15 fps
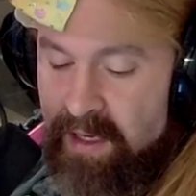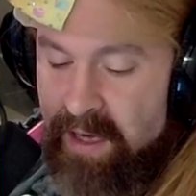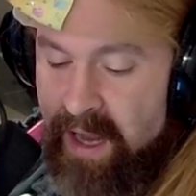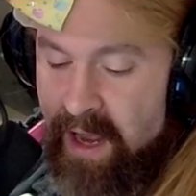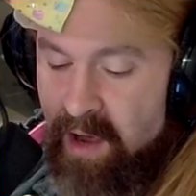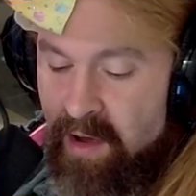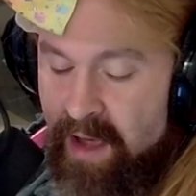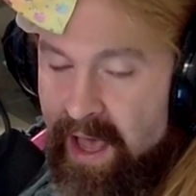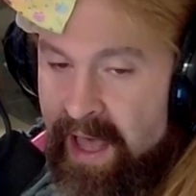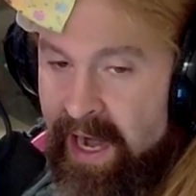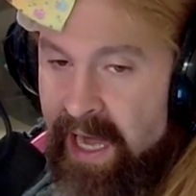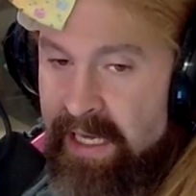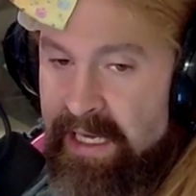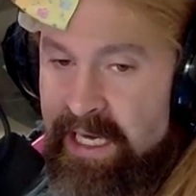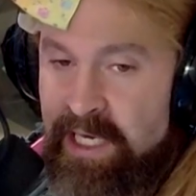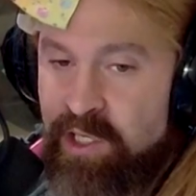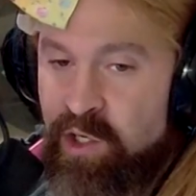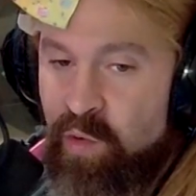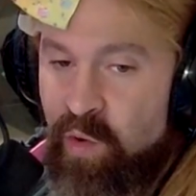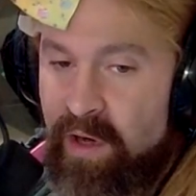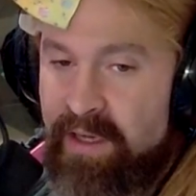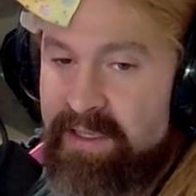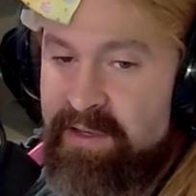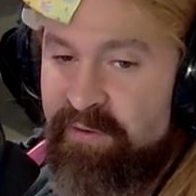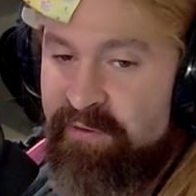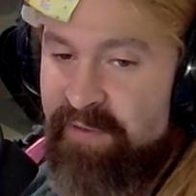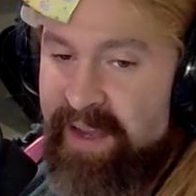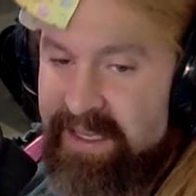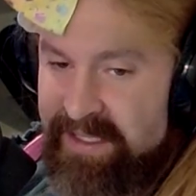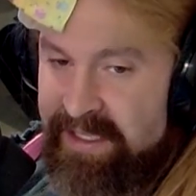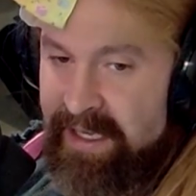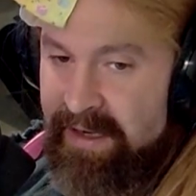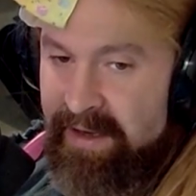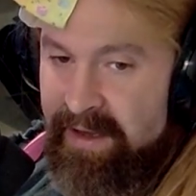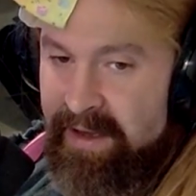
now, and I need to work to fix it.